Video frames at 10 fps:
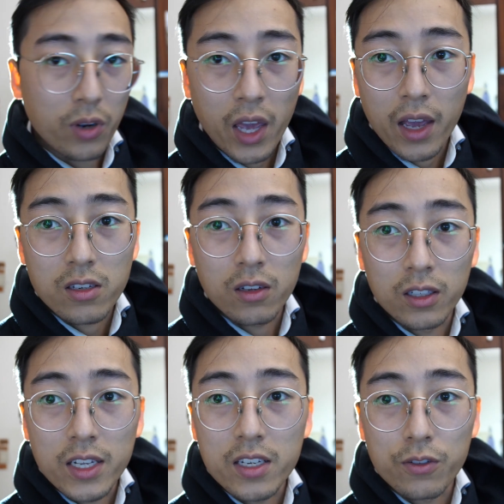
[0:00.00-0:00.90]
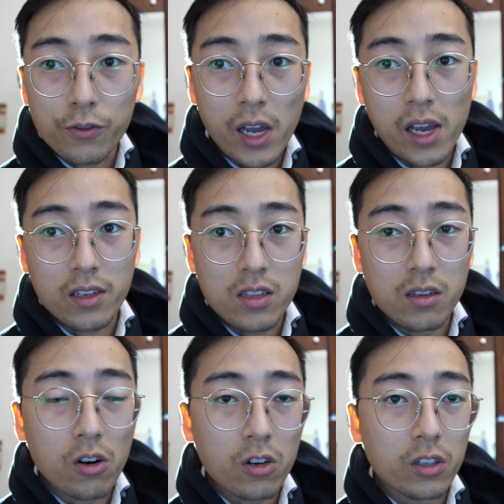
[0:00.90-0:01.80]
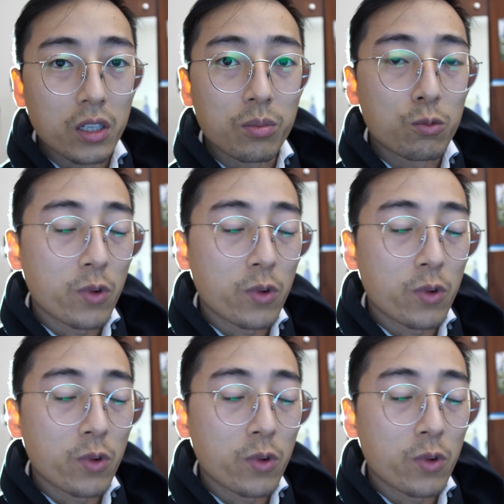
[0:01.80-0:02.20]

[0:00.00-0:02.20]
hands on the lens fast and early,